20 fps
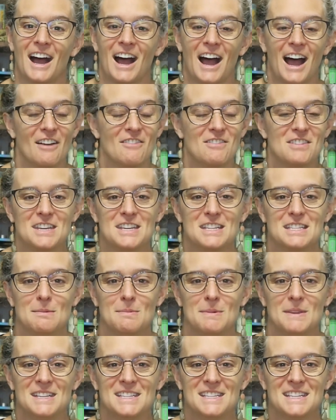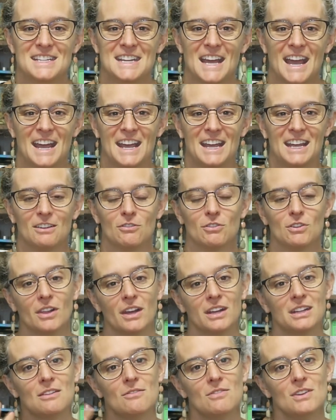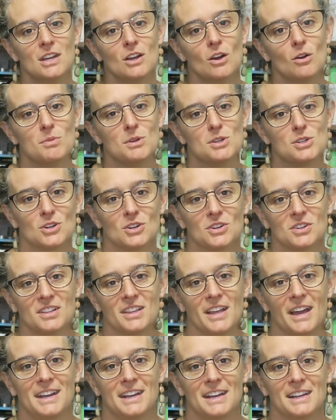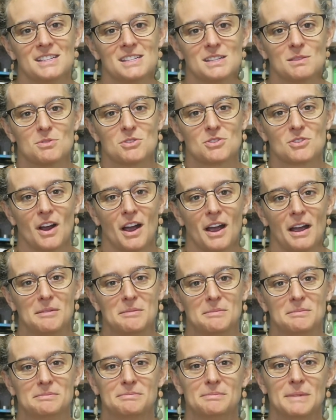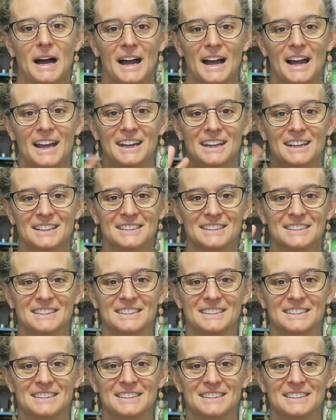Have an easy peasy day. If you like the video, be sure to like and subscribe. Bye!